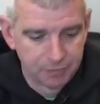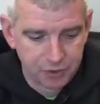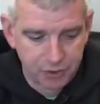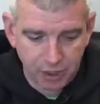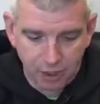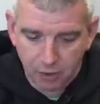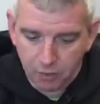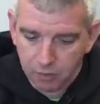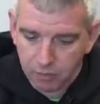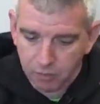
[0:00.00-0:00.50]

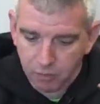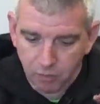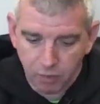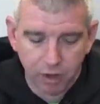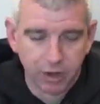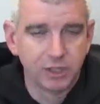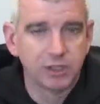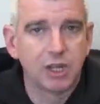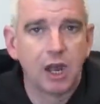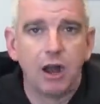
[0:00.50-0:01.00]
So
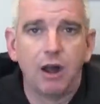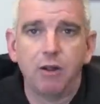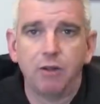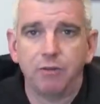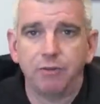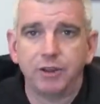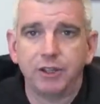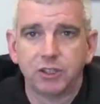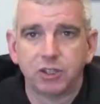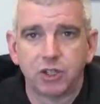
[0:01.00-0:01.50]
what does
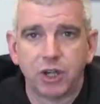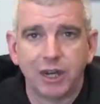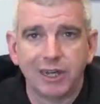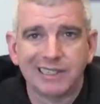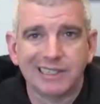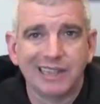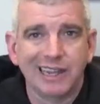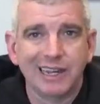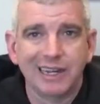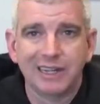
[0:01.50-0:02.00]
all of this
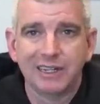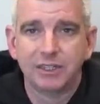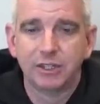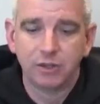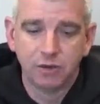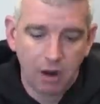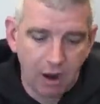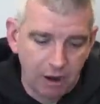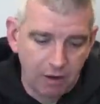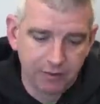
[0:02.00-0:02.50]
translate
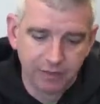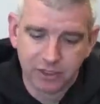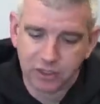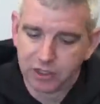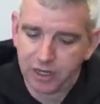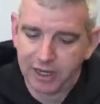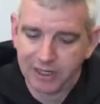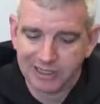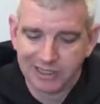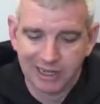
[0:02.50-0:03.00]
into? All this
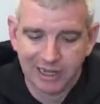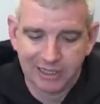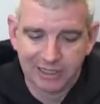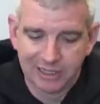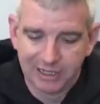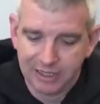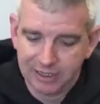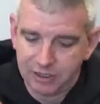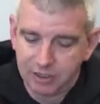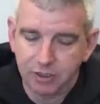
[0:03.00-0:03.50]

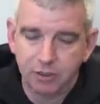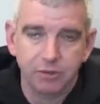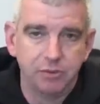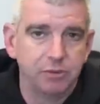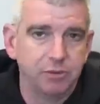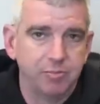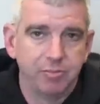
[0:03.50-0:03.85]
translates into